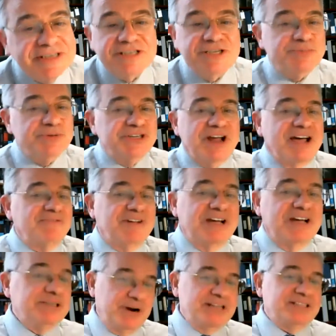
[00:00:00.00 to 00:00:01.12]
She was not vice
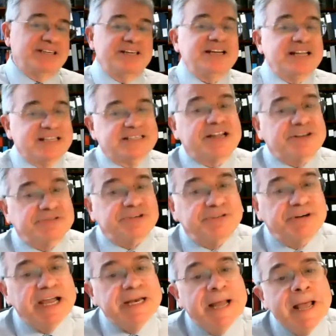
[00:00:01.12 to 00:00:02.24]
president, etc.
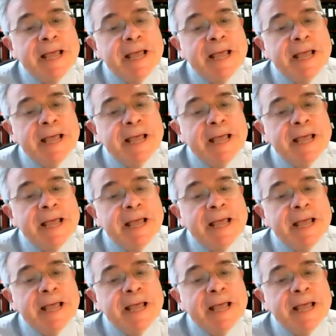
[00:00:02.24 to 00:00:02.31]
Right.